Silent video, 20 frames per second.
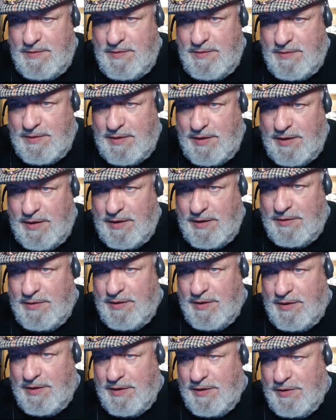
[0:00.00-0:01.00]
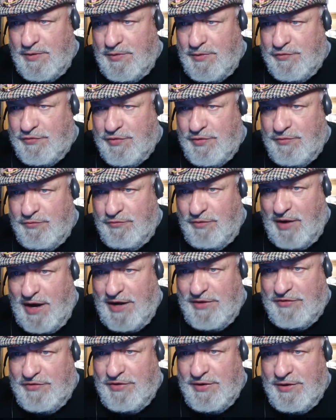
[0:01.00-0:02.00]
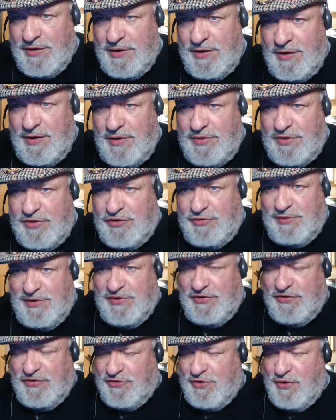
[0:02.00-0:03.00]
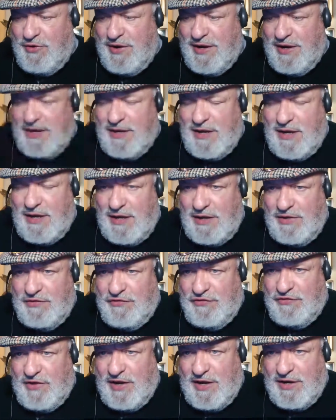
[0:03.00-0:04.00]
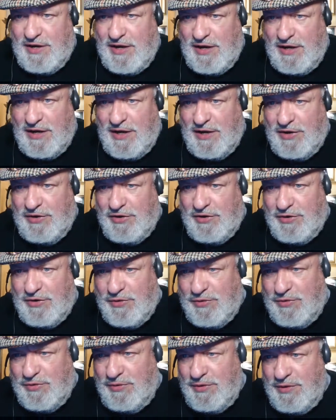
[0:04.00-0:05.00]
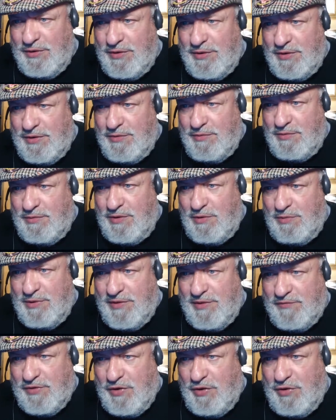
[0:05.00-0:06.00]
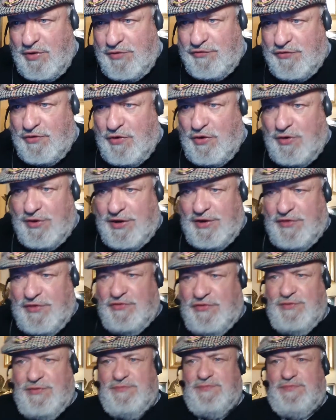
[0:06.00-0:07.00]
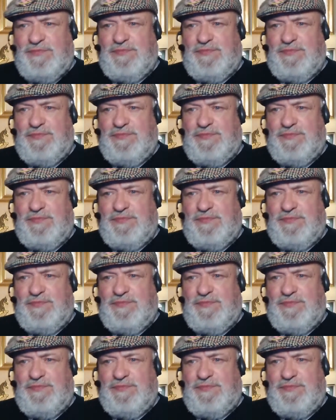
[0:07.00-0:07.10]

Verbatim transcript: Okay, there it goes. Right. The tweeter's going, guys, and I'll let you know what we've got on it.